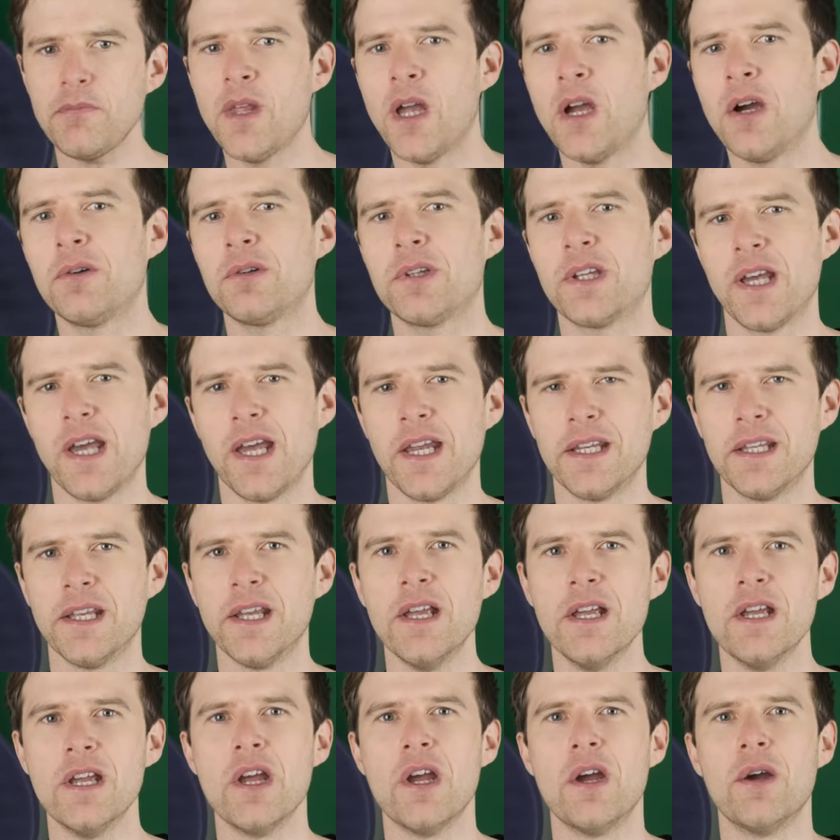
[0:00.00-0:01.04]
Okay,
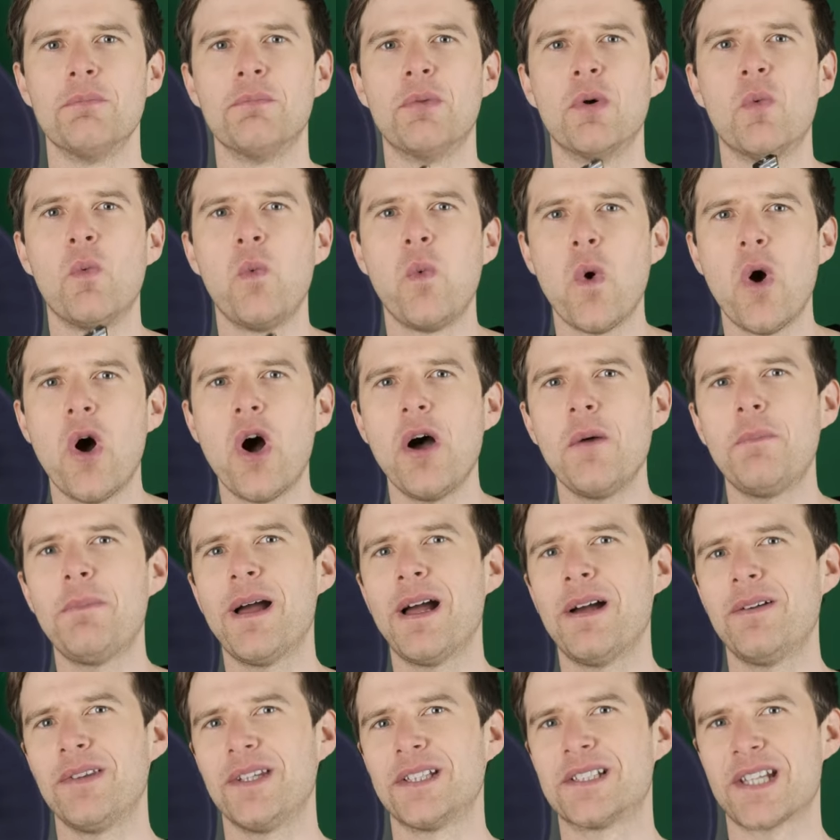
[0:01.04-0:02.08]
but what
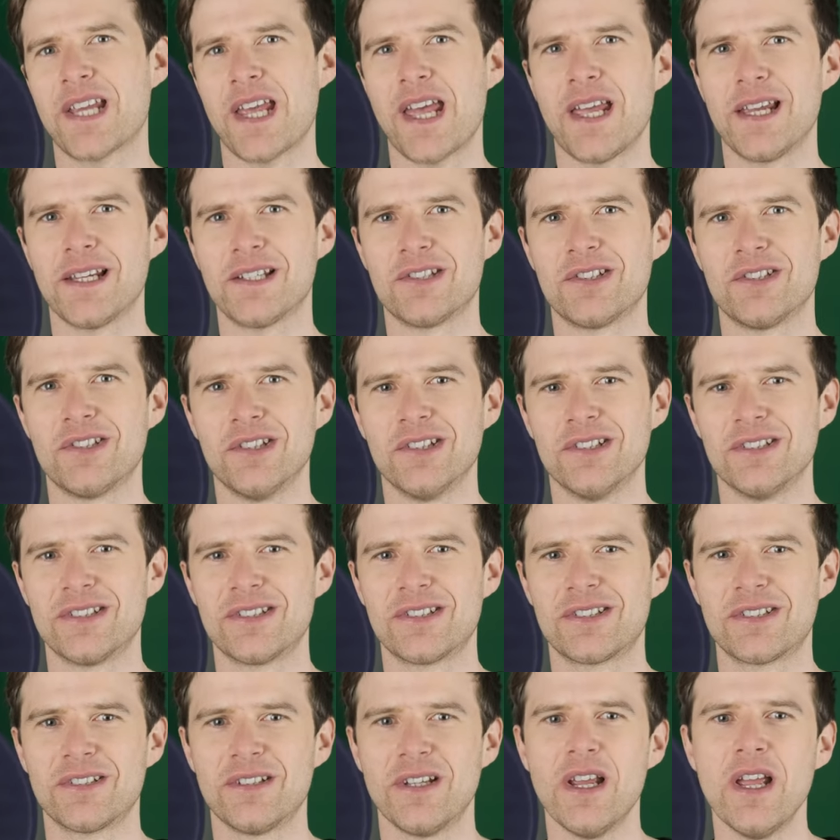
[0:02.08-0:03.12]
about the
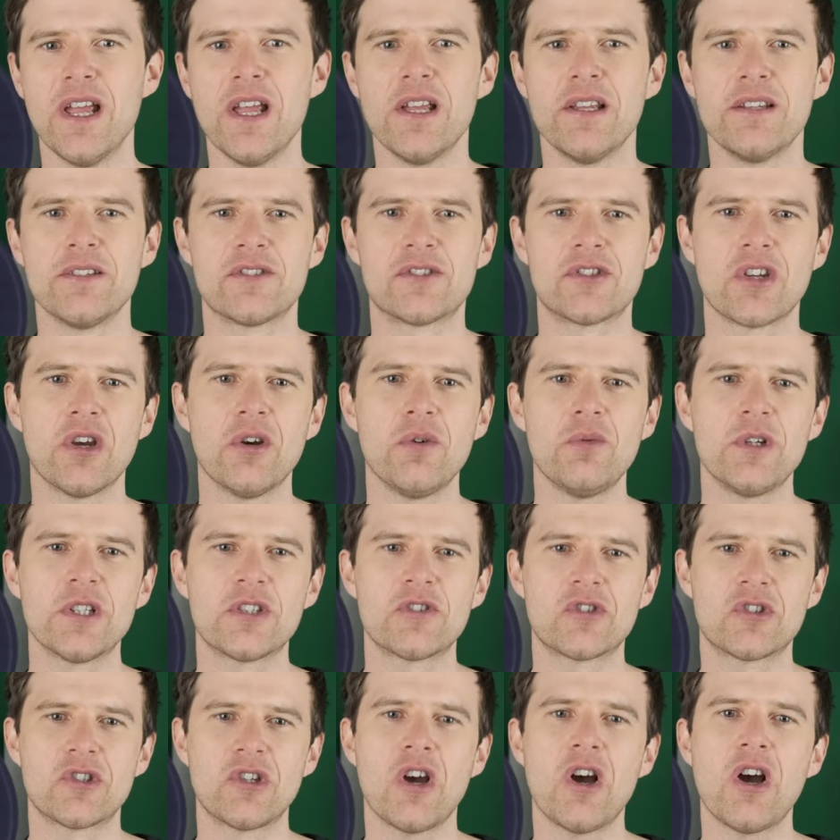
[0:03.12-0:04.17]
textures? So we're
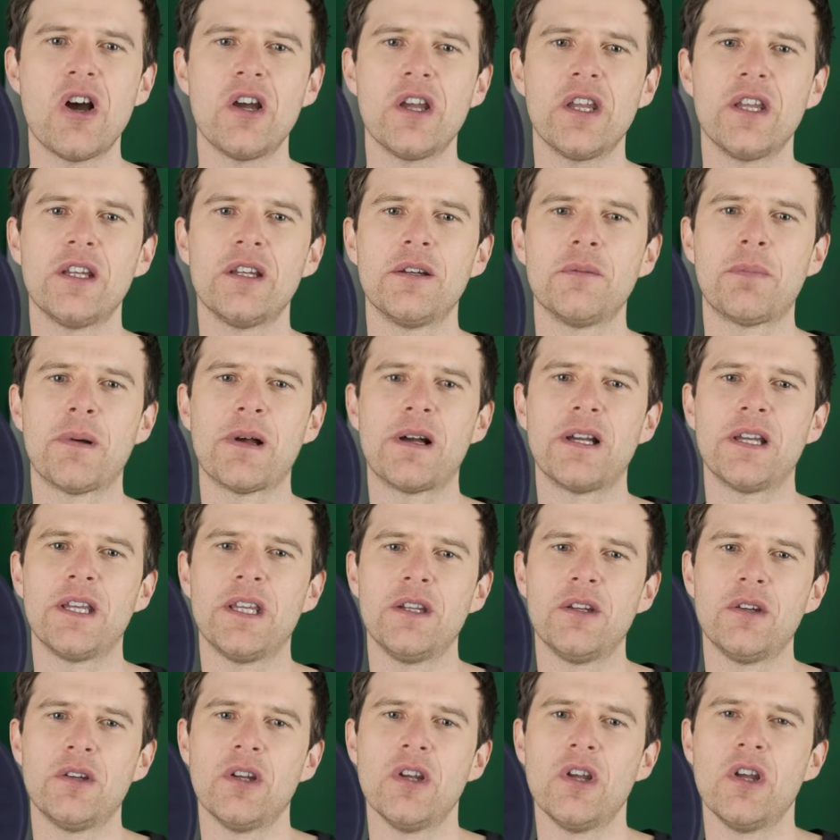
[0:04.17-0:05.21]
starting
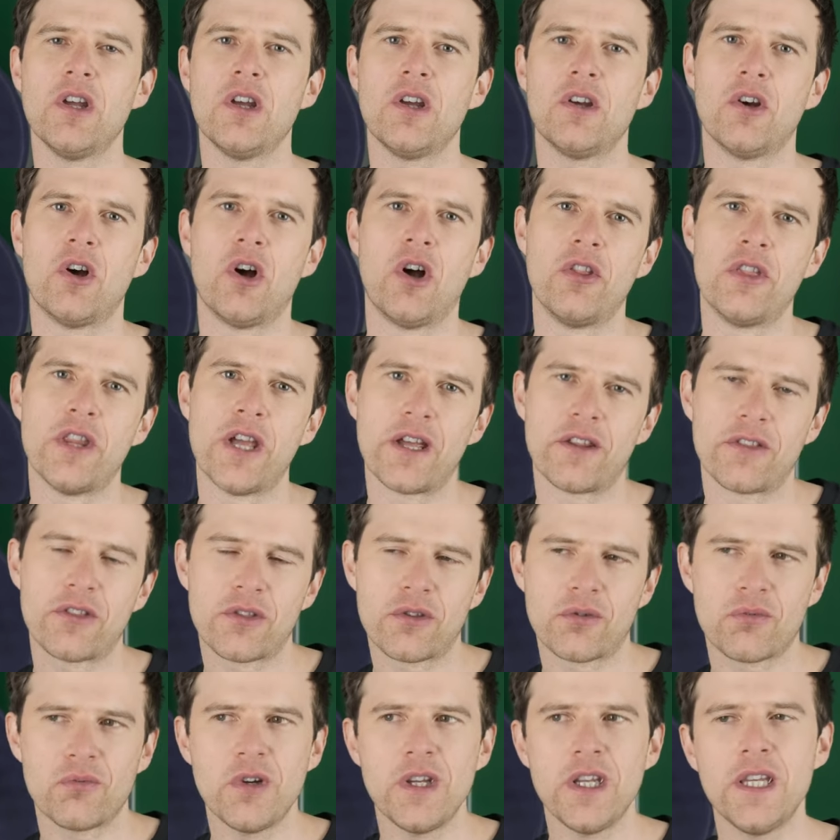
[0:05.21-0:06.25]
by on that
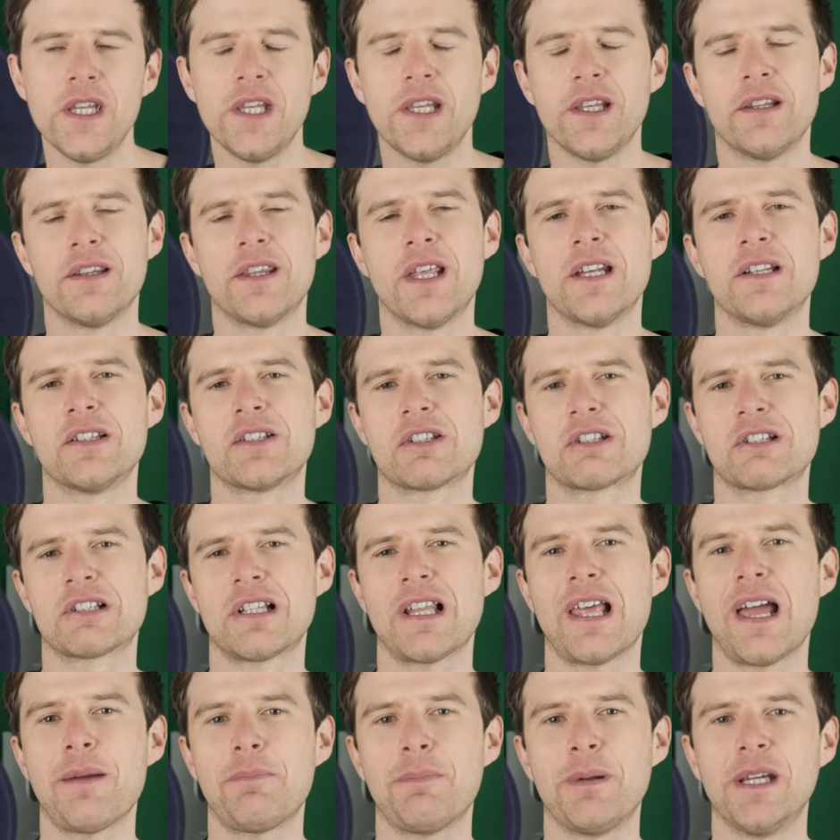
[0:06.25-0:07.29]
three, then
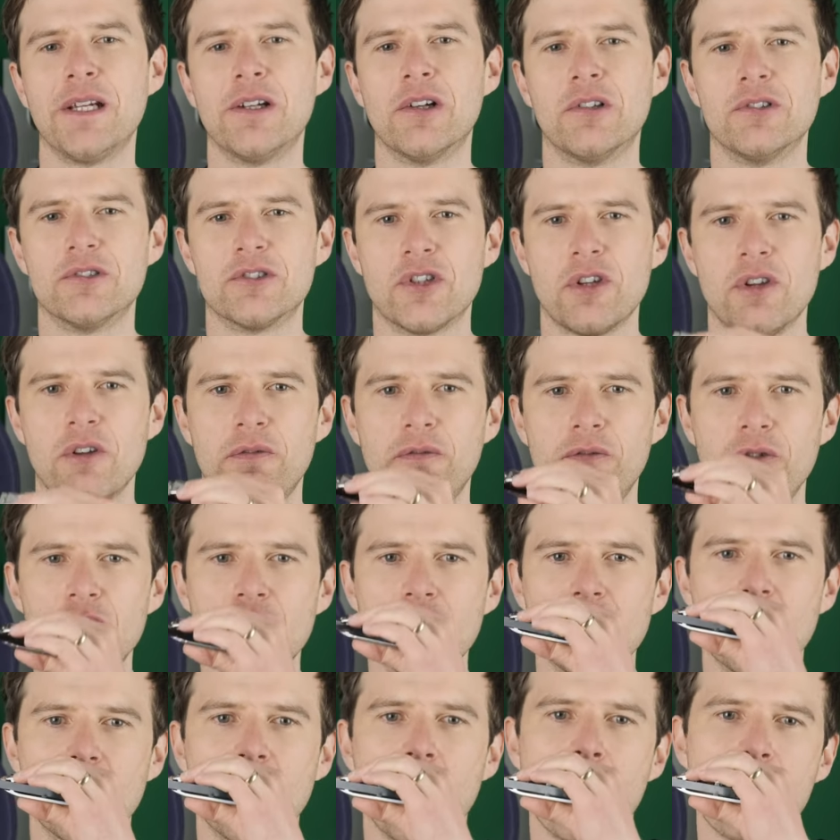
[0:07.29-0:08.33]
slapping onto the
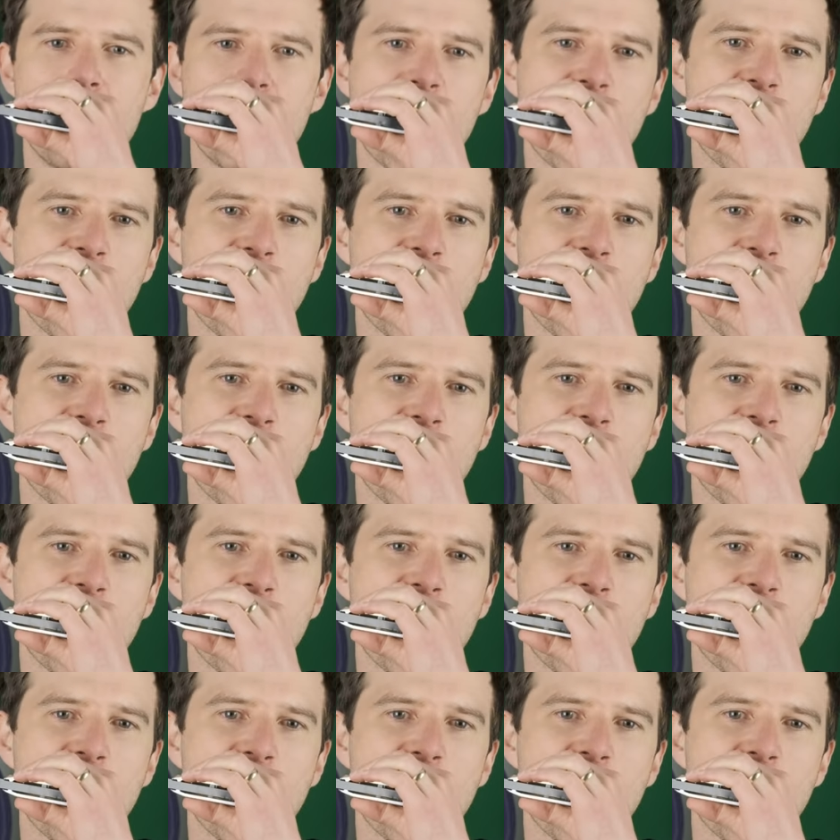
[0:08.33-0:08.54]
four.